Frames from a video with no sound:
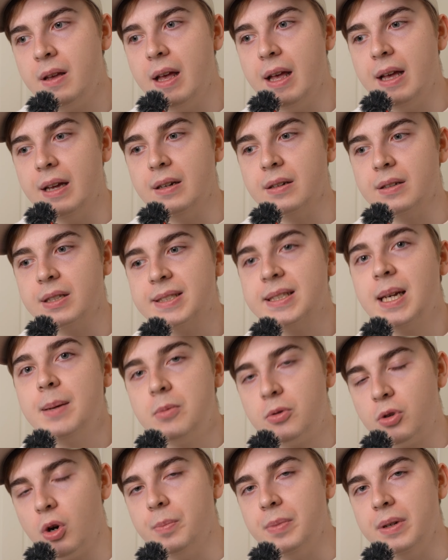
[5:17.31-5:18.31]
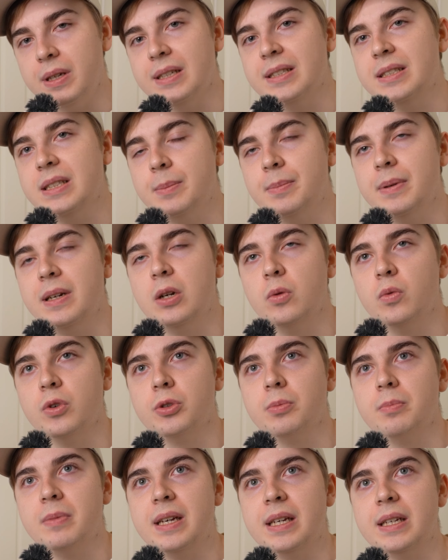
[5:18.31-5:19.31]
And some cropping is typically
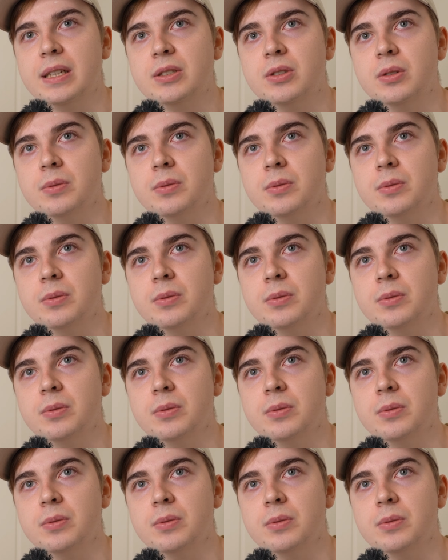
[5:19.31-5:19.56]
what makes